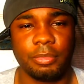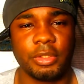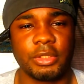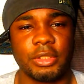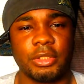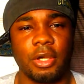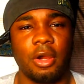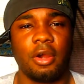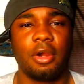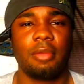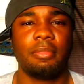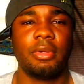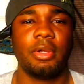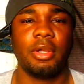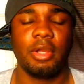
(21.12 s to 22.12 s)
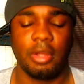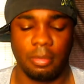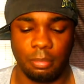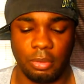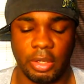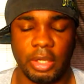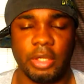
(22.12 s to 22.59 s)
This is A.R.M.
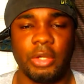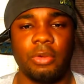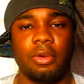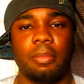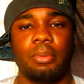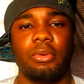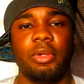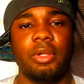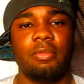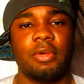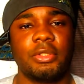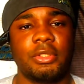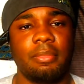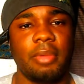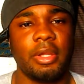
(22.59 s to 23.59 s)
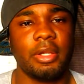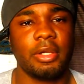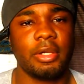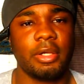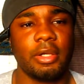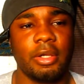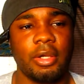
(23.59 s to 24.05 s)
bringing you a
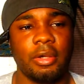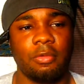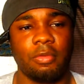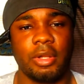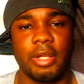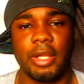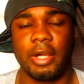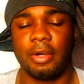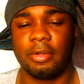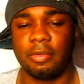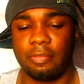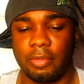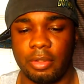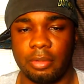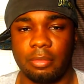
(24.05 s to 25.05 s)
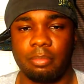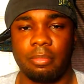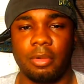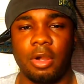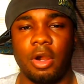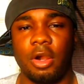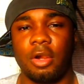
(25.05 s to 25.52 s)
pre-WrestleMania rundown of the
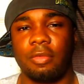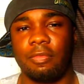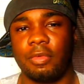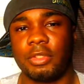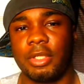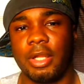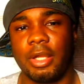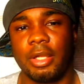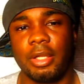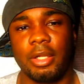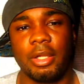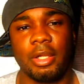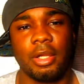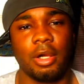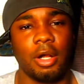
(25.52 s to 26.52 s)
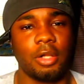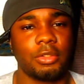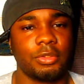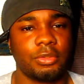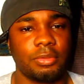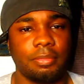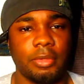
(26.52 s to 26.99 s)
card for tonight.
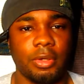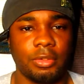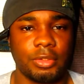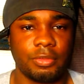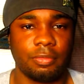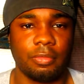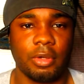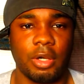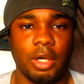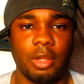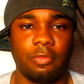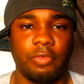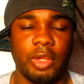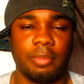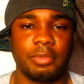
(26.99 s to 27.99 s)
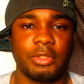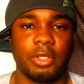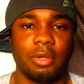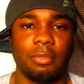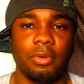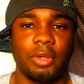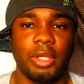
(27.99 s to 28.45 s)
Also some notes from the Hall of Fame
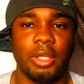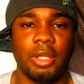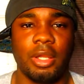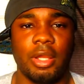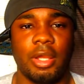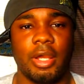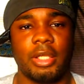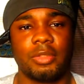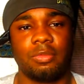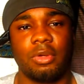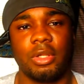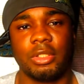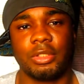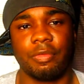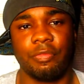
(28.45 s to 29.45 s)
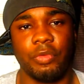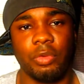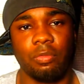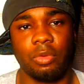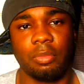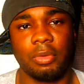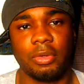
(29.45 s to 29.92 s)
ceremony, as well as a few
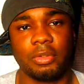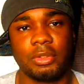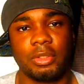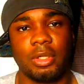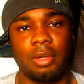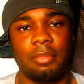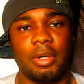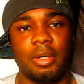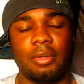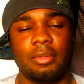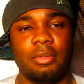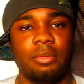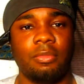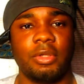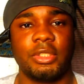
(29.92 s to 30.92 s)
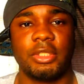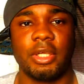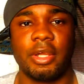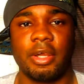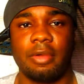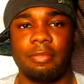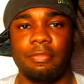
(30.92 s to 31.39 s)
rumors about what's to
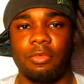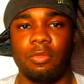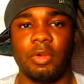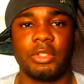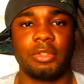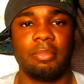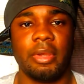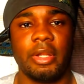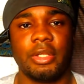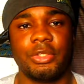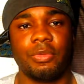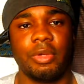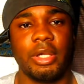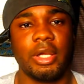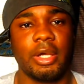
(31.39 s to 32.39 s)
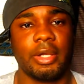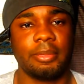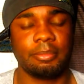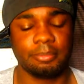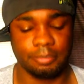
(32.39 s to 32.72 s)
come for WrestleMania 29.